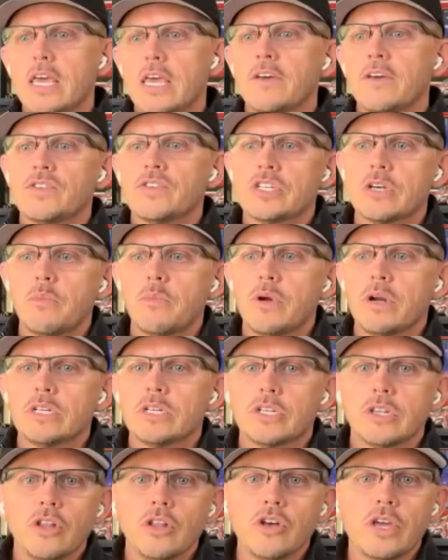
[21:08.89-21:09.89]
If someone
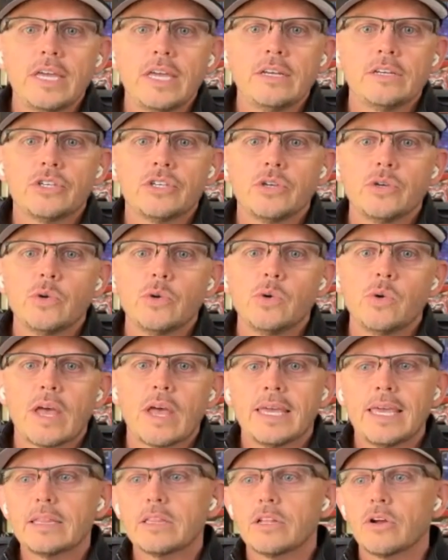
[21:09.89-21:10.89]
is looking to
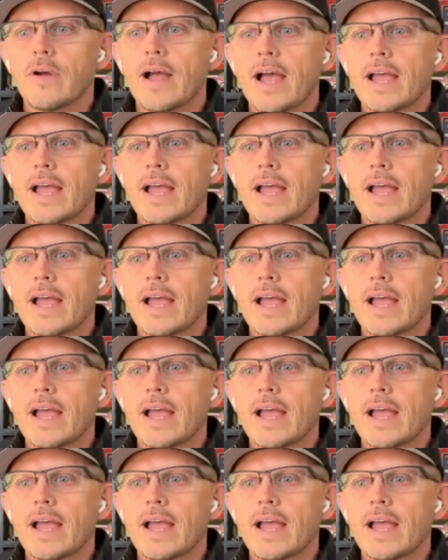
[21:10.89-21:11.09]
get their